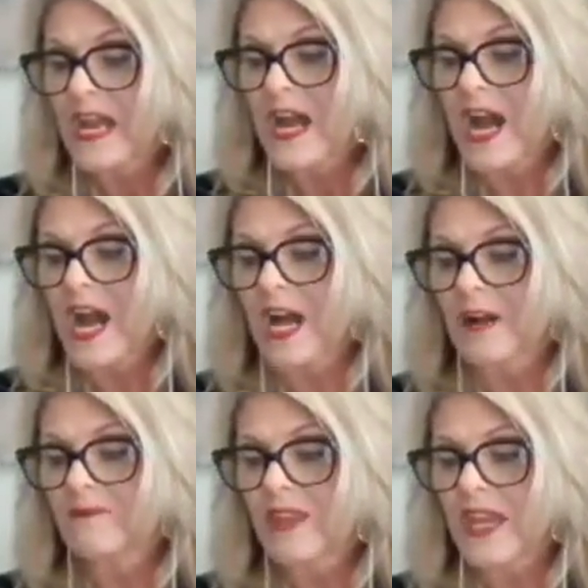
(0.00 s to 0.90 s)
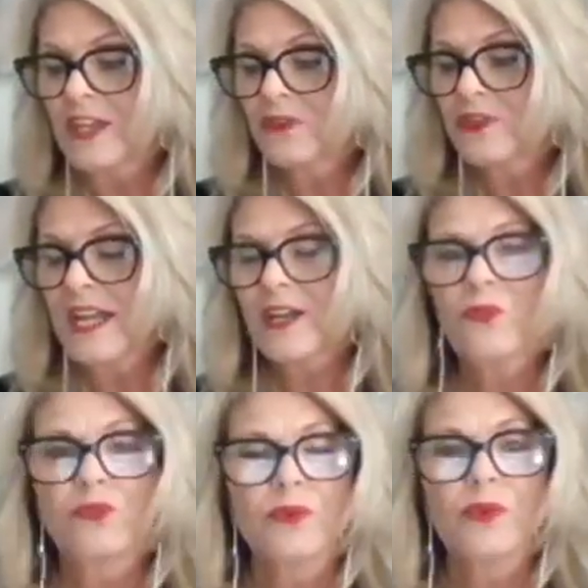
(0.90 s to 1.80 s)
And create
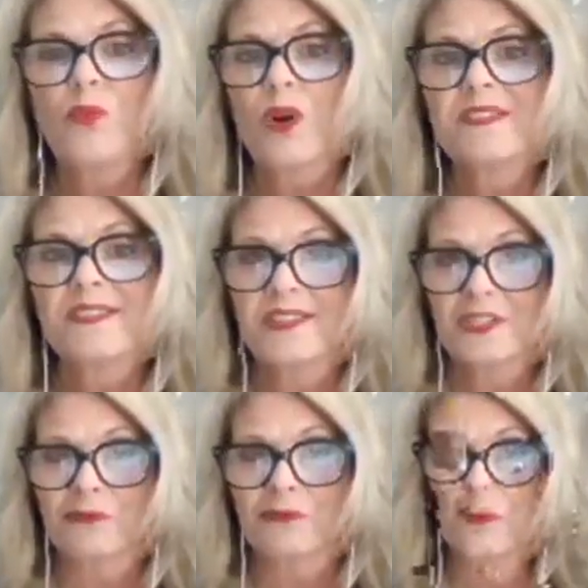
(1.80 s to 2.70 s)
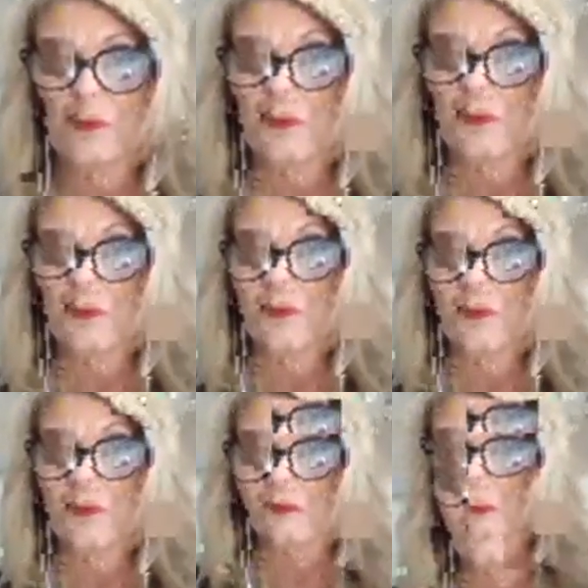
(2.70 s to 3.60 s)
a reward system for yourself.
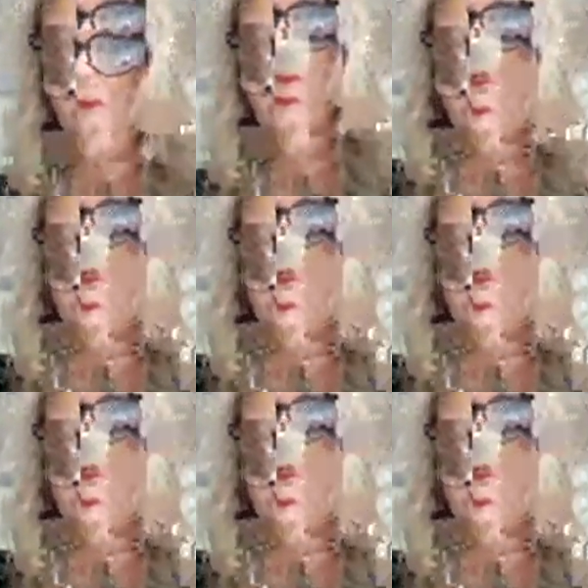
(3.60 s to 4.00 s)
So if